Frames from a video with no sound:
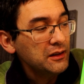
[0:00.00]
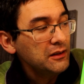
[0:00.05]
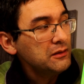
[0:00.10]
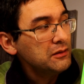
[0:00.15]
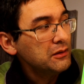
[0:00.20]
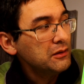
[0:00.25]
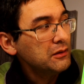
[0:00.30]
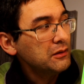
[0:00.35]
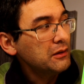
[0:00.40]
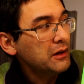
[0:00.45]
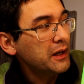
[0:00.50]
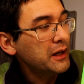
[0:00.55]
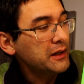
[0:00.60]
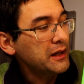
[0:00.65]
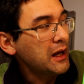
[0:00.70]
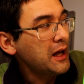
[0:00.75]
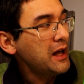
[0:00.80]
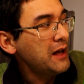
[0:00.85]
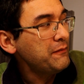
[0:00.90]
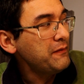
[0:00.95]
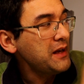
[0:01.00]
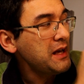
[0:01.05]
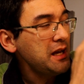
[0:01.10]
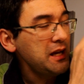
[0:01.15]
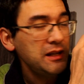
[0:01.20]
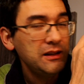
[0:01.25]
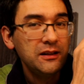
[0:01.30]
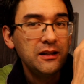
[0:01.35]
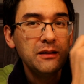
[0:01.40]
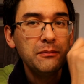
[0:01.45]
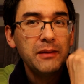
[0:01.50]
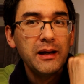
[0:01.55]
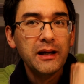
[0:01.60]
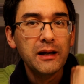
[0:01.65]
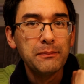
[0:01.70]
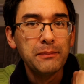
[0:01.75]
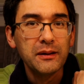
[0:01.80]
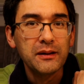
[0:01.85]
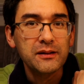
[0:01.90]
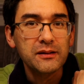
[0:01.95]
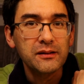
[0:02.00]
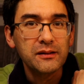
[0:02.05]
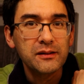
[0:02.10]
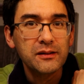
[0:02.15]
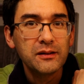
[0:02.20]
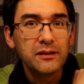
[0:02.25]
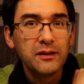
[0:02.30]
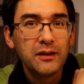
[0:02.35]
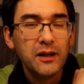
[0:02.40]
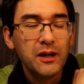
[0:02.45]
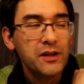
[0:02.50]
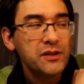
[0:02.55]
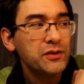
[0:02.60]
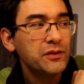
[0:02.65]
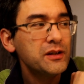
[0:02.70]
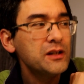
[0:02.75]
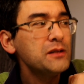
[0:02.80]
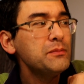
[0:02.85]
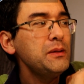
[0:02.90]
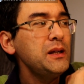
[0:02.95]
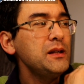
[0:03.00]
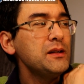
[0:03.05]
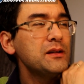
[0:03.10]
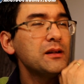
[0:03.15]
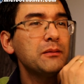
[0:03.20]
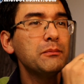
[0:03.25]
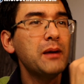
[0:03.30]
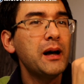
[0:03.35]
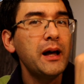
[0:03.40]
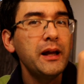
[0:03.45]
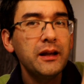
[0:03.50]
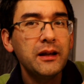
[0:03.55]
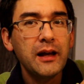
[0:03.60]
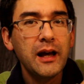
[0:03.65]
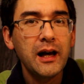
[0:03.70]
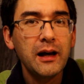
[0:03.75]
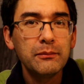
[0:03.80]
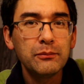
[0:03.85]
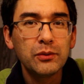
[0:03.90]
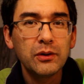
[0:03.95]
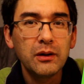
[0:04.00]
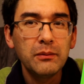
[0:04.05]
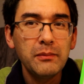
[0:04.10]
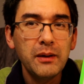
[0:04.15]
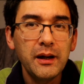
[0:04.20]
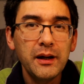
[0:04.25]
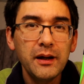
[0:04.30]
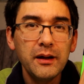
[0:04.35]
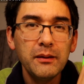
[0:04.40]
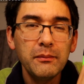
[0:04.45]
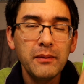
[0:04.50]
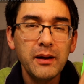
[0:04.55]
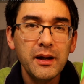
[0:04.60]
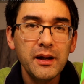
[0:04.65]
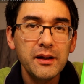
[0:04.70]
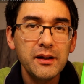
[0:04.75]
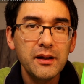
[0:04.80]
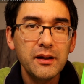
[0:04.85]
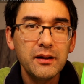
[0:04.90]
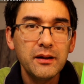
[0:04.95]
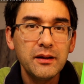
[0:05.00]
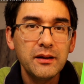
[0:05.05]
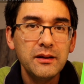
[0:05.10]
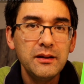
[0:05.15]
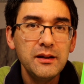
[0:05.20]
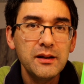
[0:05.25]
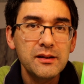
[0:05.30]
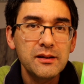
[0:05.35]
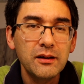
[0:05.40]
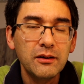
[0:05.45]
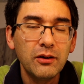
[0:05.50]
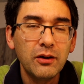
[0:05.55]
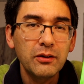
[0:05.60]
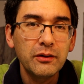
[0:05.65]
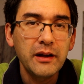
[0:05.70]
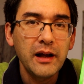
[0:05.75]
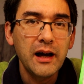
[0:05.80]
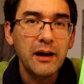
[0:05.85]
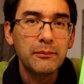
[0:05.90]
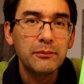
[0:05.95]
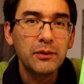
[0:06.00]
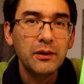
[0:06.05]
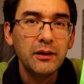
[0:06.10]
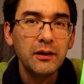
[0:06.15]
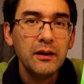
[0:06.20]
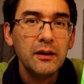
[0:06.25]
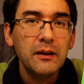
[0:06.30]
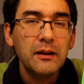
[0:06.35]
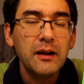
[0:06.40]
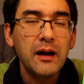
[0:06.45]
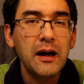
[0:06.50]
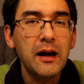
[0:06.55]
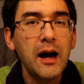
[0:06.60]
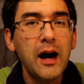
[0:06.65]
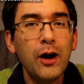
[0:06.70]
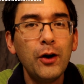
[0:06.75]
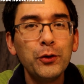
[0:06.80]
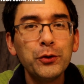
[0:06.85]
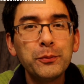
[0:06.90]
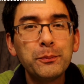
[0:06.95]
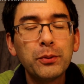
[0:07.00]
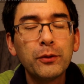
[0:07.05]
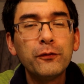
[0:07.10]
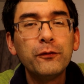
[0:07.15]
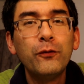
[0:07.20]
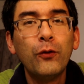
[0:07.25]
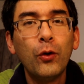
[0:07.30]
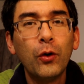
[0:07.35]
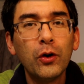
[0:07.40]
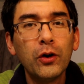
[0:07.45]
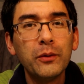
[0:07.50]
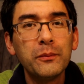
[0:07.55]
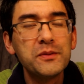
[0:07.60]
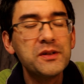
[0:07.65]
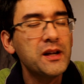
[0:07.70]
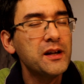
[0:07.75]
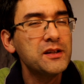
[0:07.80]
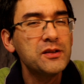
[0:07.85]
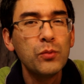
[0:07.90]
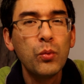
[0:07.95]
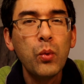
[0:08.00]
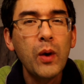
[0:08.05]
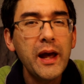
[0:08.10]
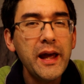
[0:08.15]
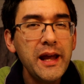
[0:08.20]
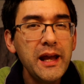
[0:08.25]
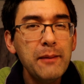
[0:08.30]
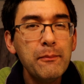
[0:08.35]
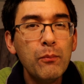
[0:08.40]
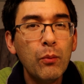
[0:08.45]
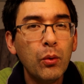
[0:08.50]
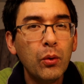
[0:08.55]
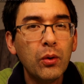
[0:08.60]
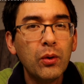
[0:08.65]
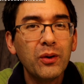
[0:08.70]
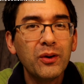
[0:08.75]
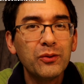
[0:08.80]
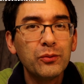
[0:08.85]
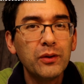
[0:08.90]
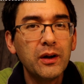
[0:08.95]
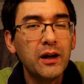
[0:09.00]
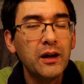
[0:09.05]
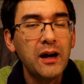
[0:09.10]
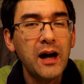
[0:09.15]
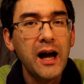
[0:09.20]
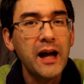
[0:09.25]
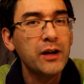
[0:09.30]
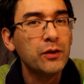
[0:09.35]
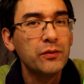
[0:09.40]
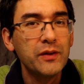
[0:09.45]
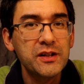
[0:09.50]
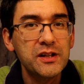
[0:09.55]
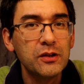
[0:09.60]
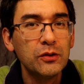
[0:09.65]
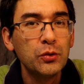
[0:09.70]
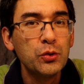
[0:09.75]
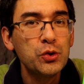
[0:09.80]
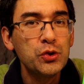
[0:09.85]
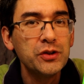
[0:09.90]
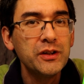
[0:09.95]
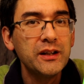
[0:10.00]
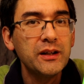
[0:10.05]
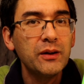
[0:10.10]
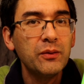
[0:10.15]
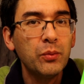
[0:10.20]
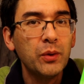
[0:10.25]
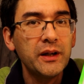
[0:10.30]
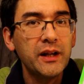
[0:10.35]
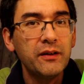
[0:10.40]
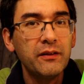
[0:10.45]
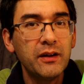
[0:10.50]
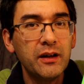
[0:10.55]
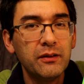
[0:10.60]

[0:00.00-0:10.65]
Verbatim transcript: it, and I have 18 megapixels. So this means that my camera, my DSLR camera outperforms, has way more higher resolution than what